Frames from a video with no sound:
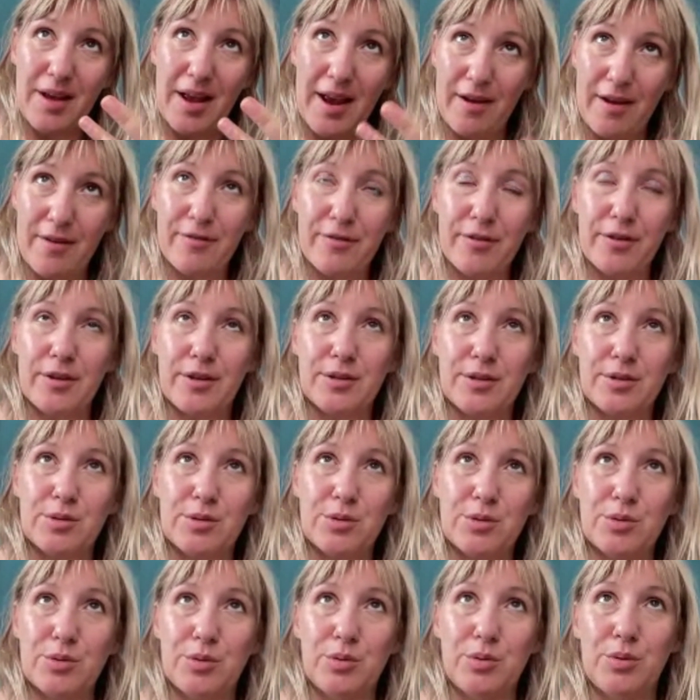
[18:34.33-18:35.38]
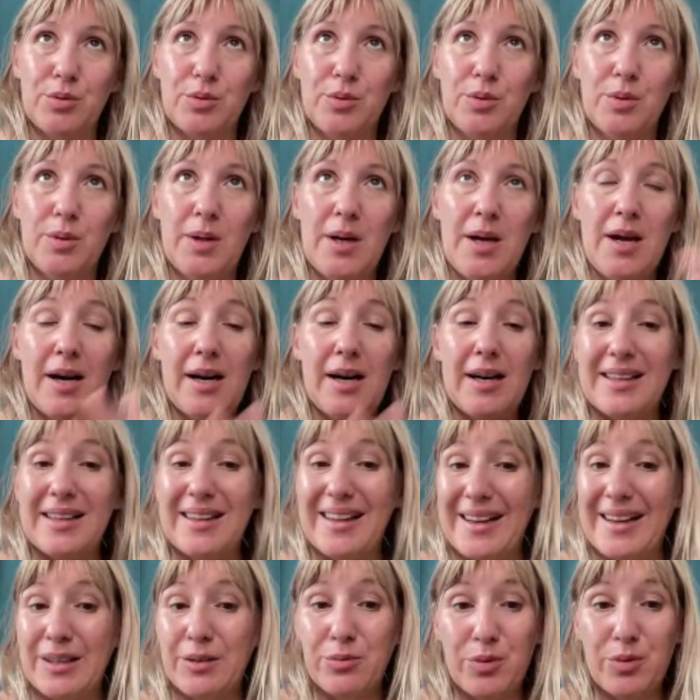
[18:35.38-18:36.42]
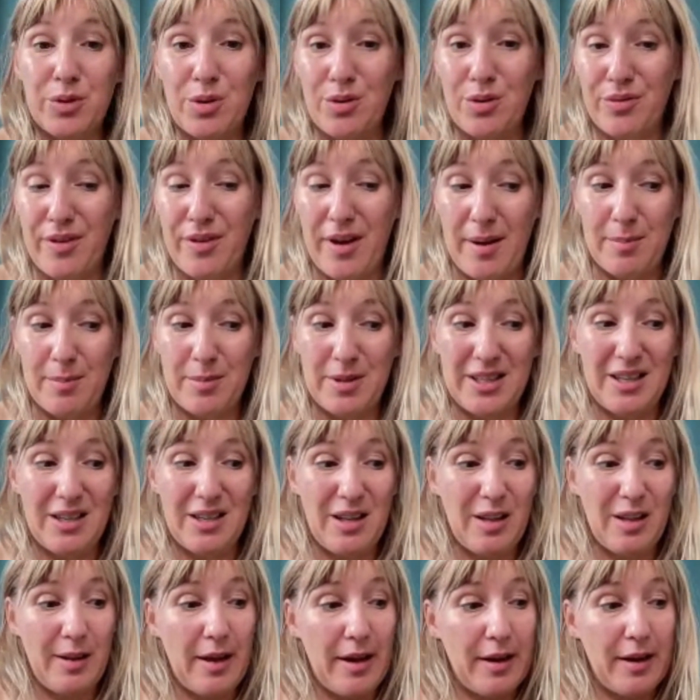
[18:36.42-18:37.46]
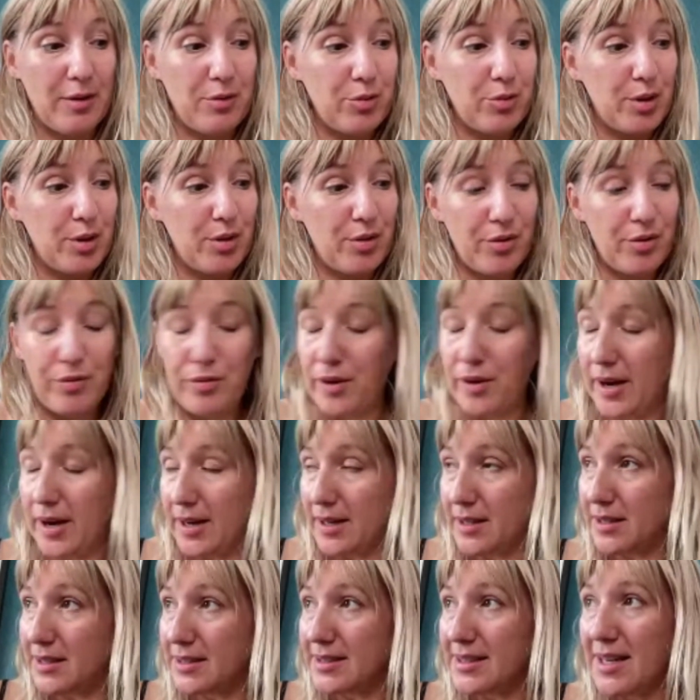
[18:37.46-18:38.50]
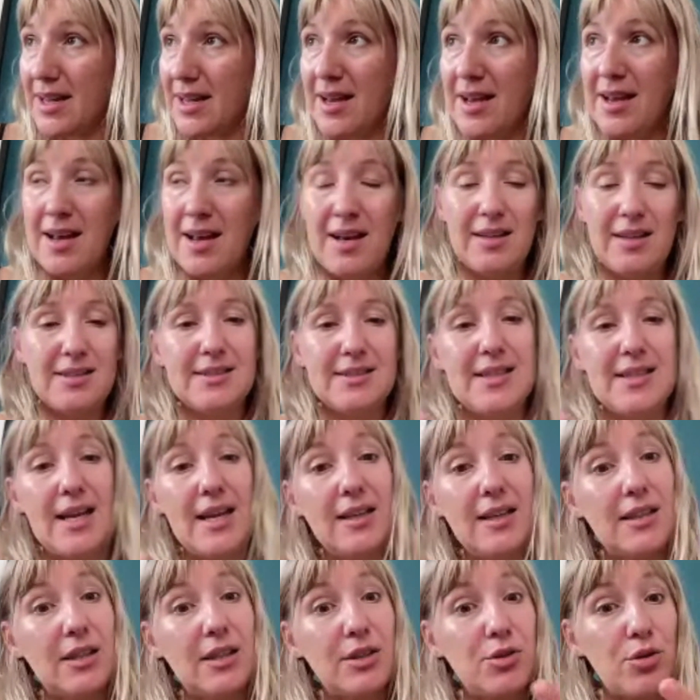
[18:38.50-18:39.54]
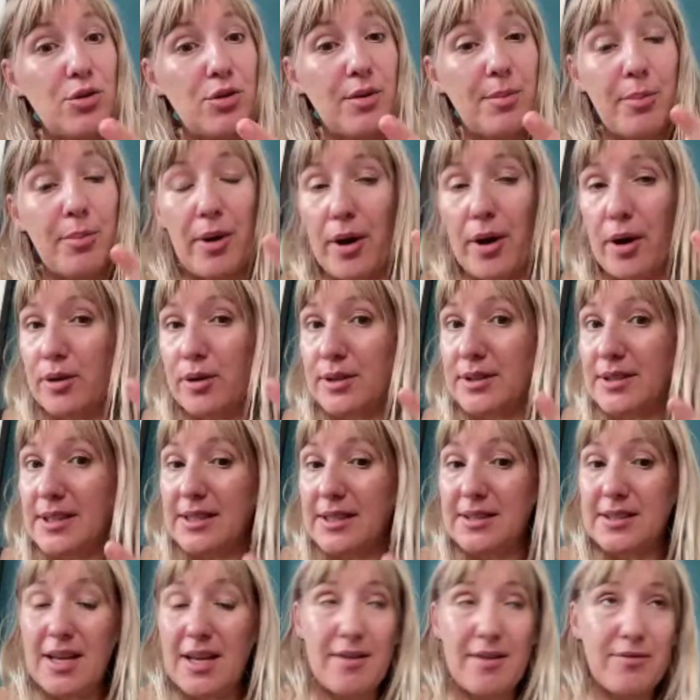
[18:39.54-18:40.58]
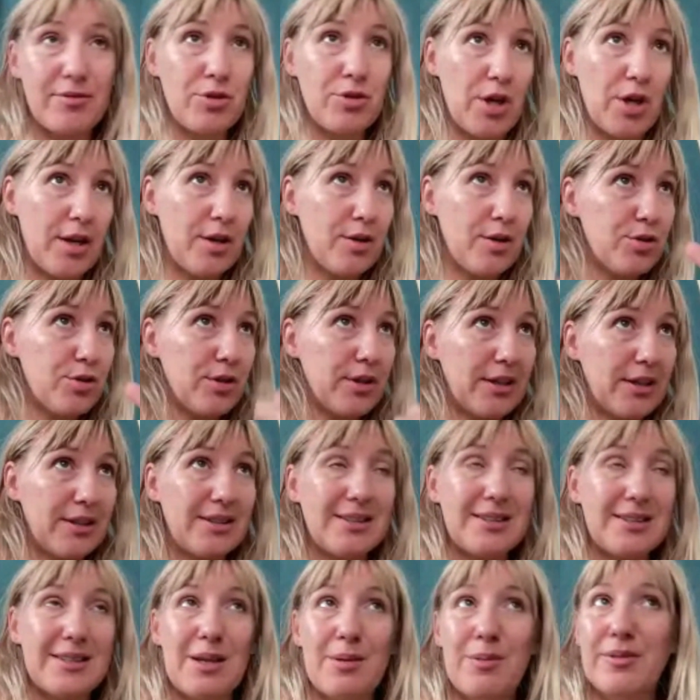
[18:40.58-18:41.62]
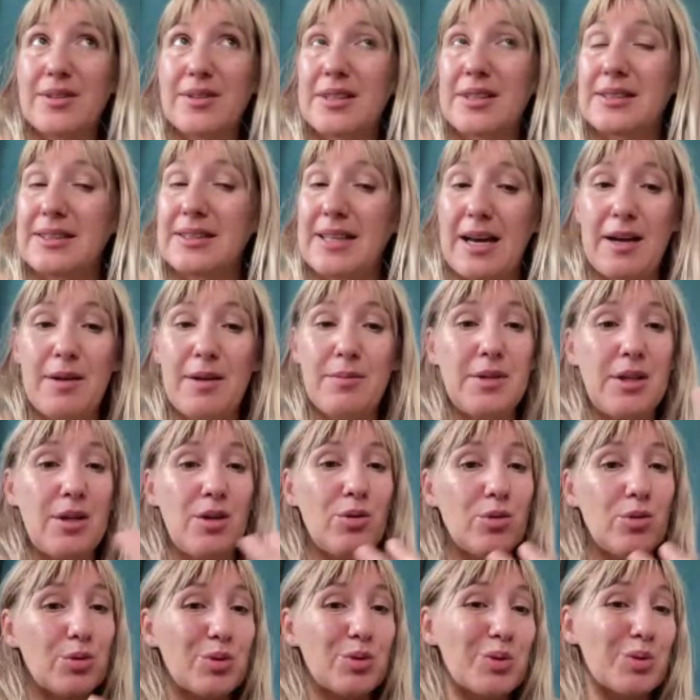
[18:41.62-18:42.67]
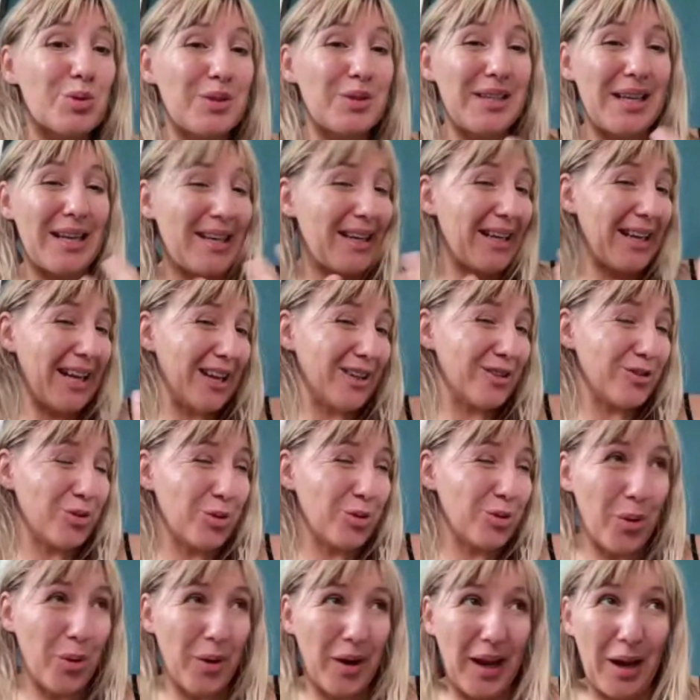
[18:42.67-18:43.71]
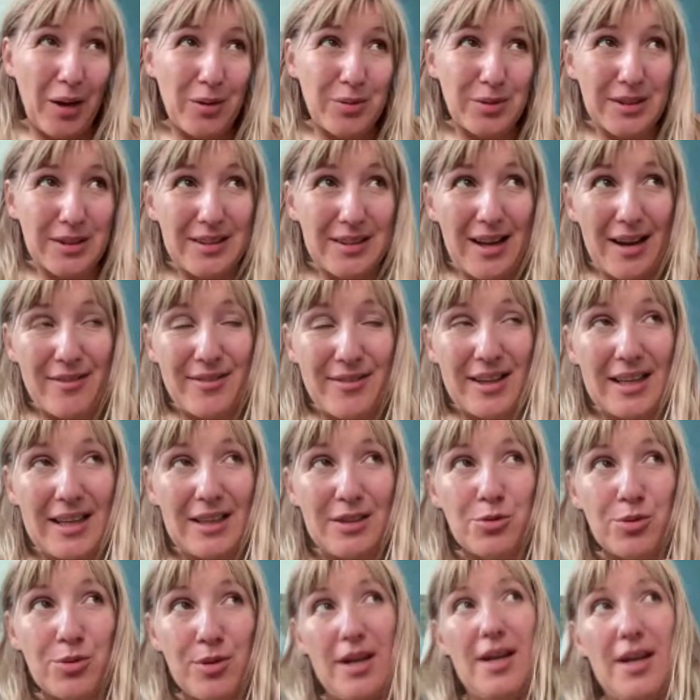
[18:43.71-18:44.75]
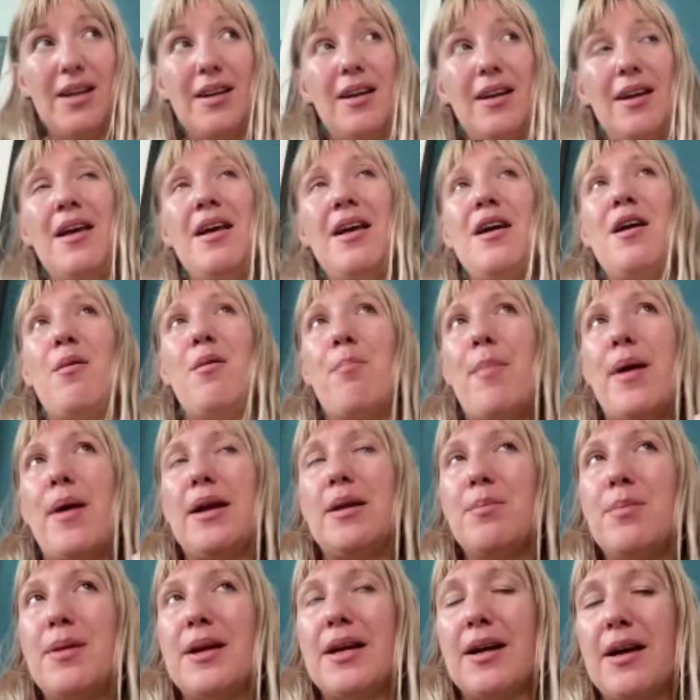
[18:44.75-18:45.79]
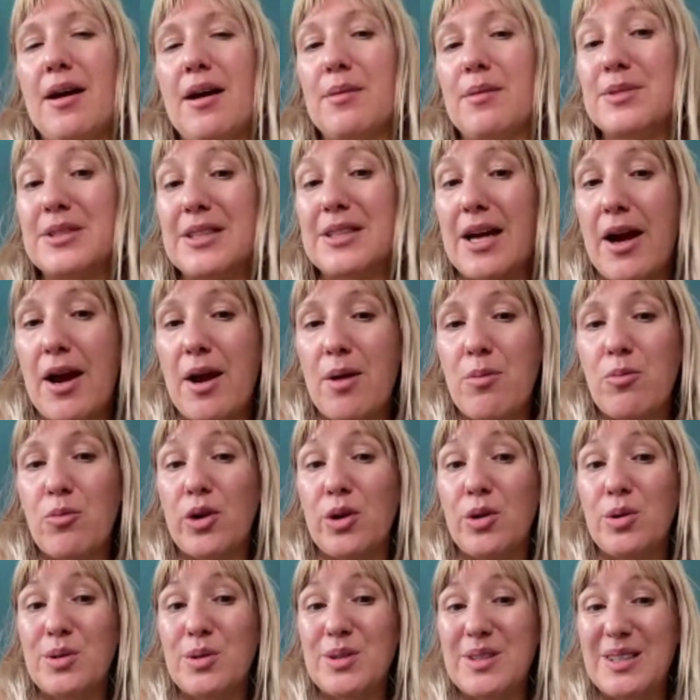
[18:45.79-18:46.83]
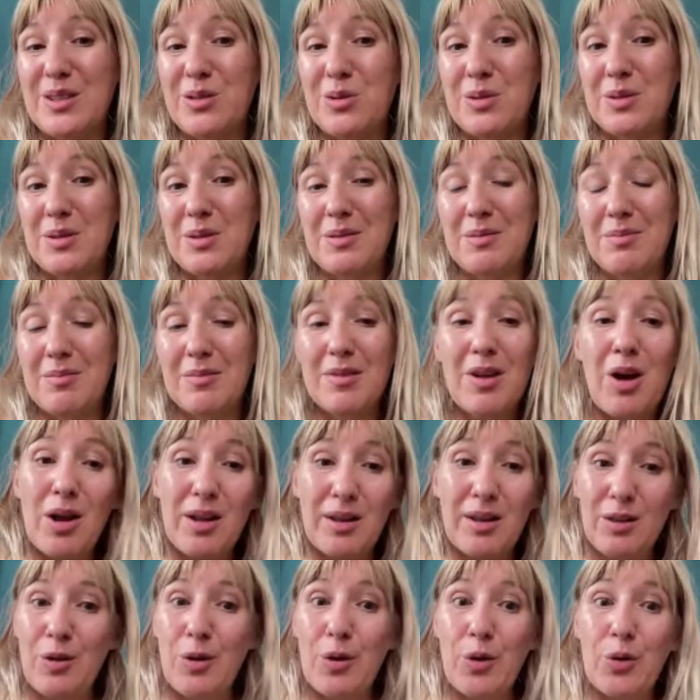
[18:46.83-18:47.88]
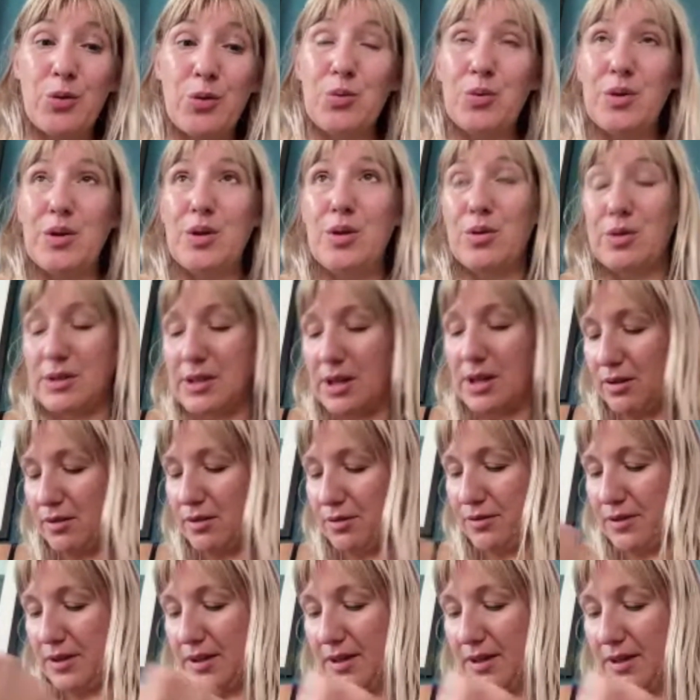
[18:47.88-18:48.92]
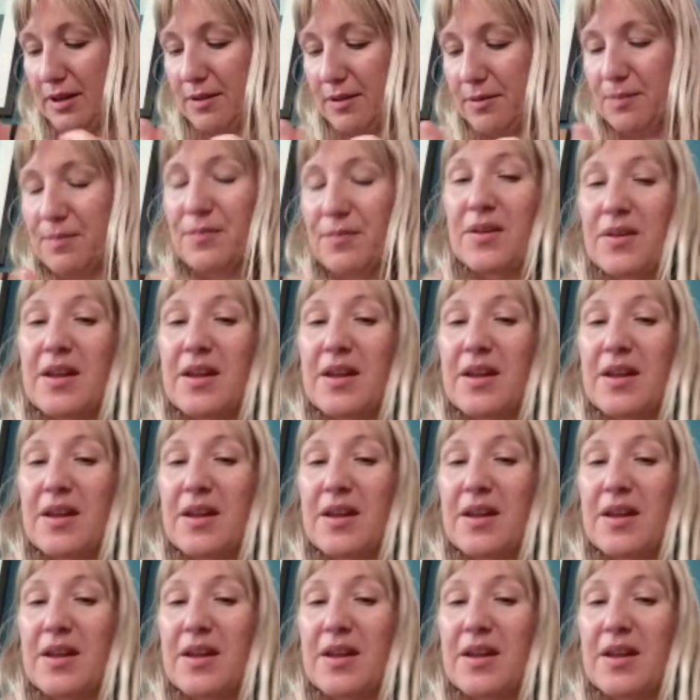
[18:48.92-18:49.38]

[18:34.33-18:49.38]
effort to align with your family, align with your friends, saying that your priorities have changed, that some of the time they used to dedicate to going out and having a drink might become time where you sit alone with yourself in a